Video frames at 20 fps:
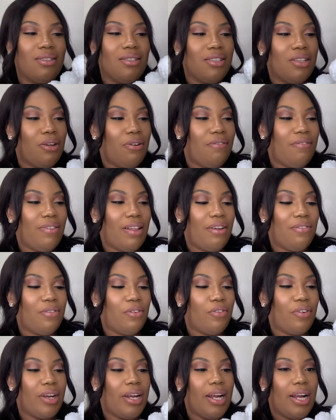It's a little fluff
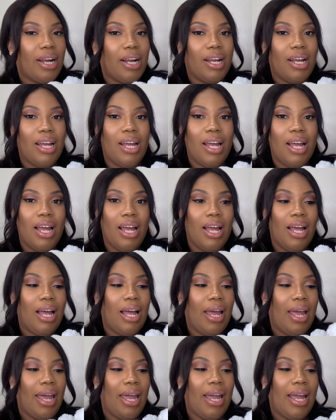over here.
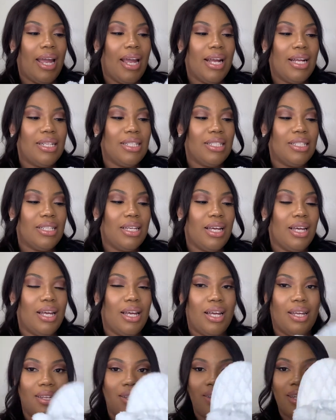And
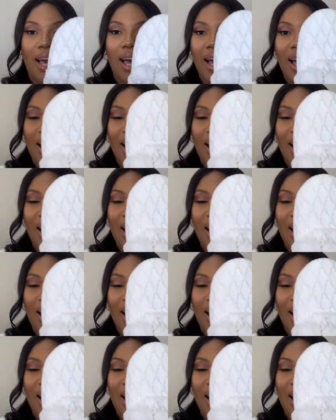yeah,